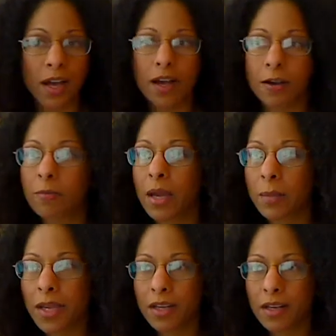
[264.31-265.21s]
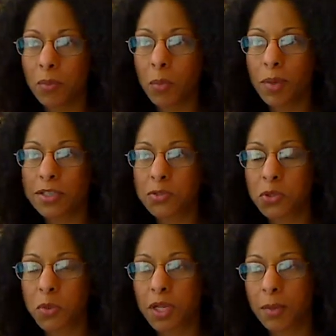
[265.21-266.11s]
I paid a couple bucks
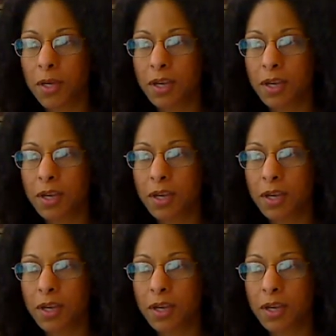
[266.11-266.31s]
for Tweety